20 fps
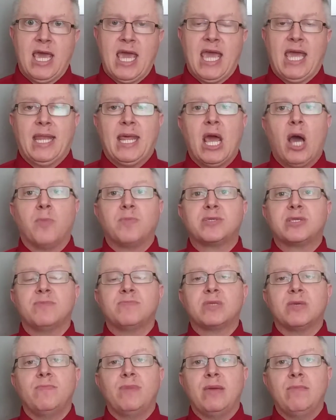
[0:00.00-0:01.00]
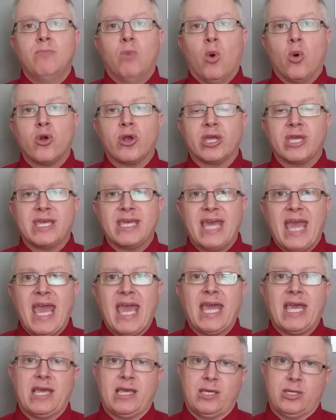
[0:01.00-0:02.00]
It helps them to be more
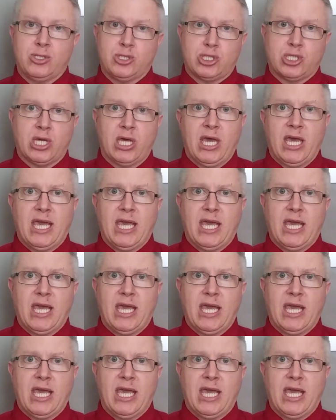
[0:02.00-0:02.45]
engaged